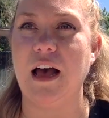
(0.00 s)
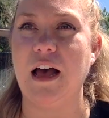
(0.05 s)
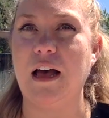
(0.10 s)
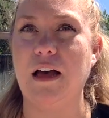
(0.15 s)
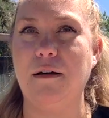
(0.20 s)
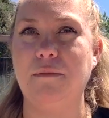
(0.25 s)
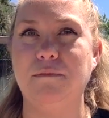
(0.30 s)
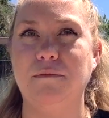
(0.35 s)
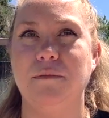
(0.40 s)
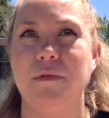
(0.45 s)

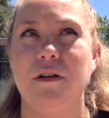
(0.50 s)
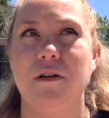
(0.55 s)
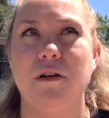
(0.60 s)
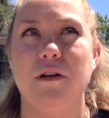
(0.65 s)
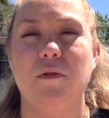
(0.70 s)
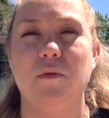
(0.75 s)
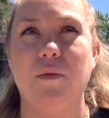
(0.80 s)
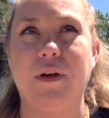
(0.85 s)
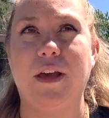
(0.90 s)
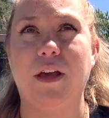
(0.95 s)
Um,
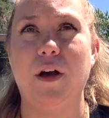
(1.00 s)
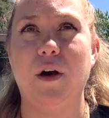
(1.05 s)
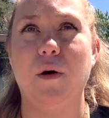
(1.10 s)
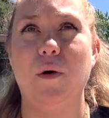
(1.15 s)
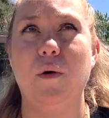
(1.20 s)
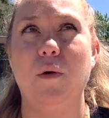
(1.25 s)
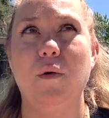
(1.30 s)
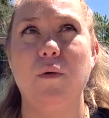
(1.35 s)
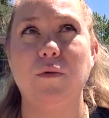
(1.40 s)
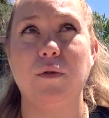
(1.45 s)
we
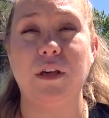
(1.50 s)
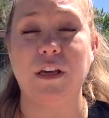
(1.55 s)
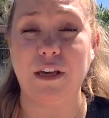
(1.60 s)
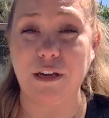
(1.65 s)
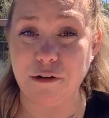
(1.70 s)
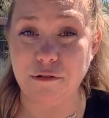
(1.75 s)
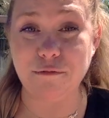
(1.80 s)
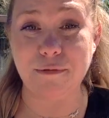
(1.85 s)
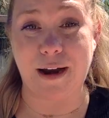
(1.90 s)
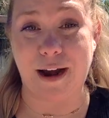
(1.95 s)
go
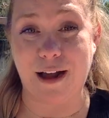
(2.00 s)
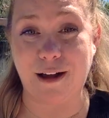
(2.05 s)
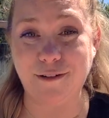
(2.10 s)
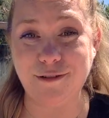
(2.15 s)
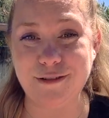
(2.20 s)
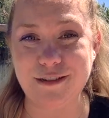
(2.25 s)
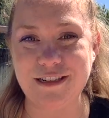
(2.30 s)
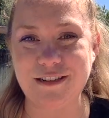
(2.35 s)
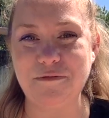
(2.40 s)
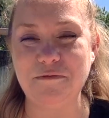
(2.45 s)
year
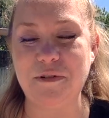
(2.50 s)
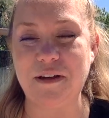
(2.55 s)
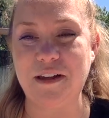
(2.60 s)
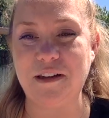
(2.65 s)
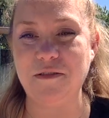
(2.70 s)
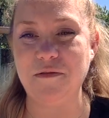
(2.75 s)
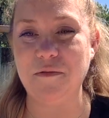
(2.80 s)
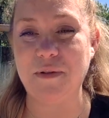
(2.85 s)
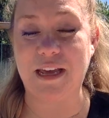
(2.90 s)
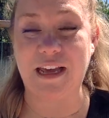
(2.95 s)
round
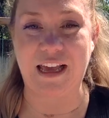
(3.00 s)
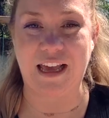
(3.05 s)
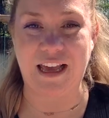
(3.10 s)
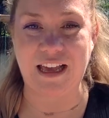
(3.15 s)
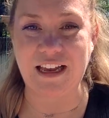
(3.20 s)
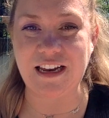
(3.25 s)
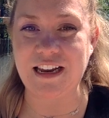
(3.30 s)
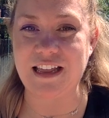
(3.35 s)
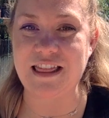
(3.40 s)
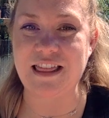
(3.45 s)
when we
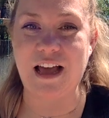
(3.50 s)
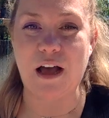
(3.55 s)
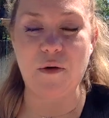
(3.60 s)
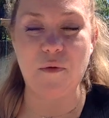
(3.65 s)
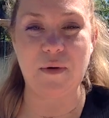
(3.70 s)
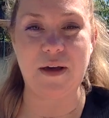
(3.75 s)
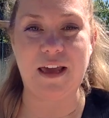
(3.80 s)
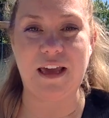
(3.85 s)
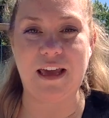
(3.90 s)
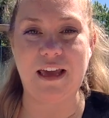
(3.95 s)
can, and
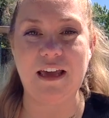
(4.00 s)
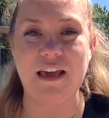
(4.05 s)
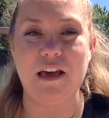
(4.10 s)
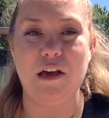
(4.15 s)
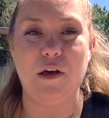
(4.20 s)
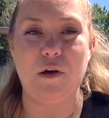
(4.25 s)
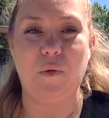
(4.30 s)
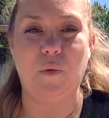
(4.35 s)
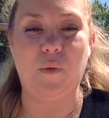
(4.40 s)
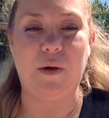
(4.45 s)
that way
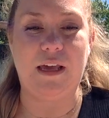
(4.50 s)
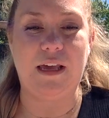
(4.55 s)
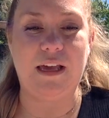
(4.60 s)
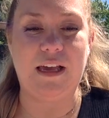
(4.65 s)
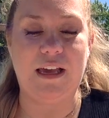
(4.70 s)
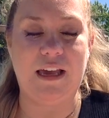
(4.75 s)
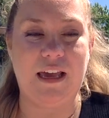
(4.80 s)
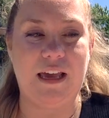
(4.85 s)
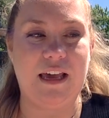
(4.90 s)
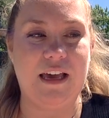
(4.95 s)

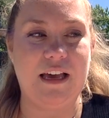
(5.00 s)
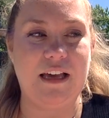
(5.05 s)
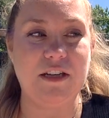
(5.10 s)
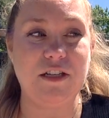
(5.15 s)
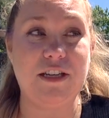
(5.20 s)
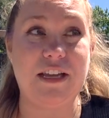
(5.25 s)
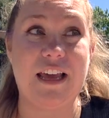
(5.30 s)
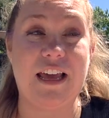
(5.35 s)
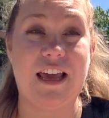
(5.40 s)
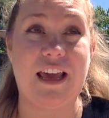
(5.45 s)
we
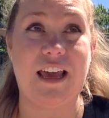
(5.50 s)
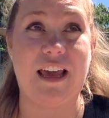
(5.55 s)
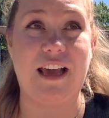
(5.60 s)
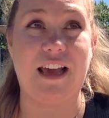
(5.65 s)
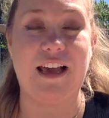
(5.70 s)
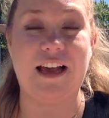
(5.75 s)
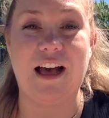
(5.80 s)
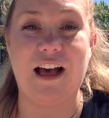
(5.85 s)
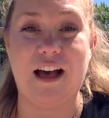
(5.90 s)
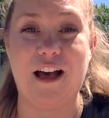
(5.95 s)
can
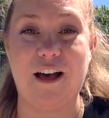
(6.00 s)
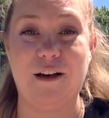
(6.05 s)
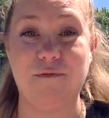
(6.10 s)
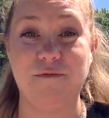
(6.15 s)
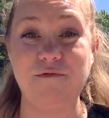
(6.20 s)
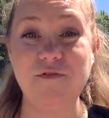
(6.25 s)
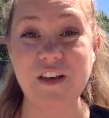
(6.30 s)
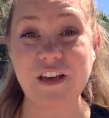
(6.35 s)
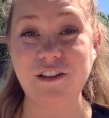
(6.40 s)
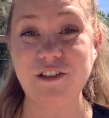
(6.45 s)
take
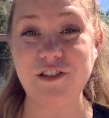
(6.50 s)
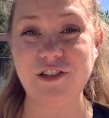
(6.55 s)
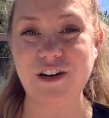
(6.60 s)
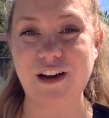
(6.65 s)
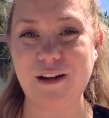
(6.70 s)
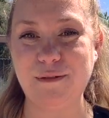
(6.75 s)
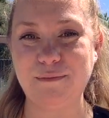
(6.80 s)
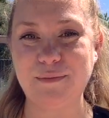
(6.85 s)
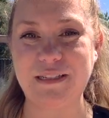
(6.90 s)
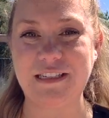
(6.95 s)
um, field
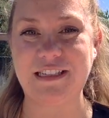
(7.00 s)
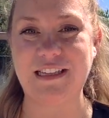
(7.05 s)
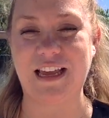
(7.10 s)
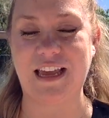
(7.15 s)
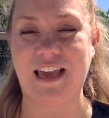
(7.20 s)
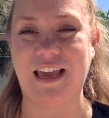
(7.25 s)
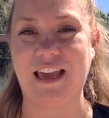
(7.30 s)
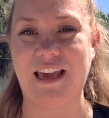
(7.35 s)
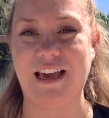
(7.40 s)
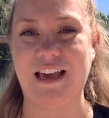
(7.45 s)
trips
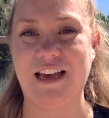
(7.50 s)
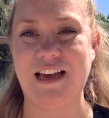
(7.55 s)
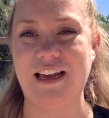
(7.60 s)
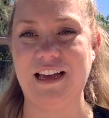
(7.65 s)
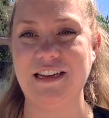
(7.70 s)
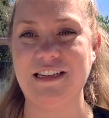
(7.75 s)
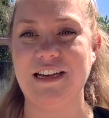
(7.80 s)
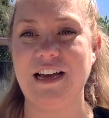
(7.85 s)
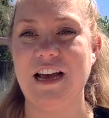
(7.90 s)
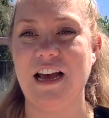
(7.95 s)

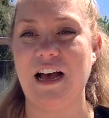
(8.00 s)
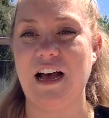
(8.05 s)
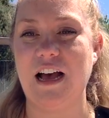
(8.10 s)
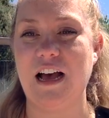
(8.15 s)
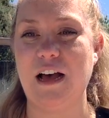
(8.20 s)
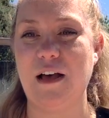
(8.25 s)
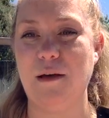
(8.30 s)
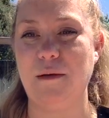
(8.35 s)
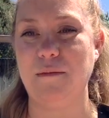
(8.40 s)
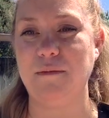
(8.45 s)
and
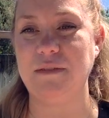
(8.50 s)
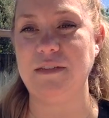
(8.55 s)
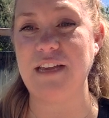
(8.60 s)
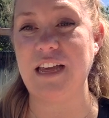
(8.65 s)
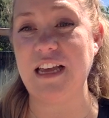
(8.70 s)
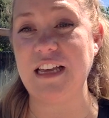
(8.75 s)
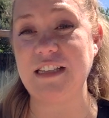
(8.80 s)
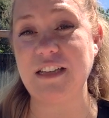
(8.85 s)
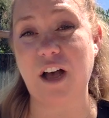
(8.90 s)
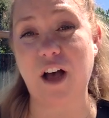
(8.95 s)
um,
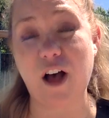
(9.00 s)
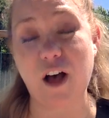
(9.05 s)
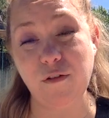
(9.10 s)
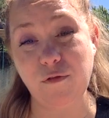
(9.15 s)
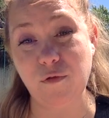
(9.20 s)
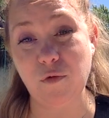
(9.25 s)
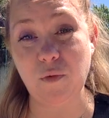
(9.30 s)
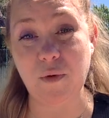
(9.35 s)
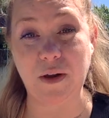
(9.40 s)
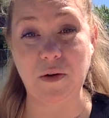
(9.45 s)
days
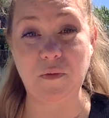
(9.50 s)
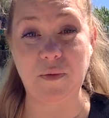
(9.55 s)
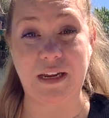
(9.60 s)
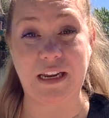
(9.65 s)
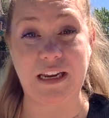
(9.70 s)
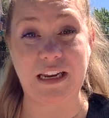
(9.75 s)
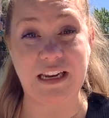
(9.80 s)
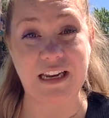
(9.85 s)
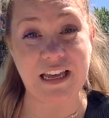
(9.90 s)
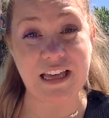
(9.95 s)
off when
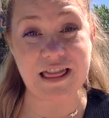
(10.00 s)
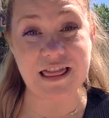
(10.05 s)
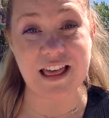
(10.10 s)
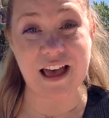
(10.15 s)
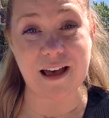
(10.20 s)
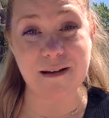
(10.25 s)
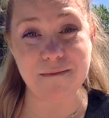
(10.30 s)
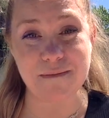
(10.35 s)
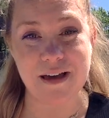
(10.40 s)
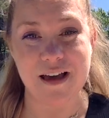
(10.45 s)
we need them.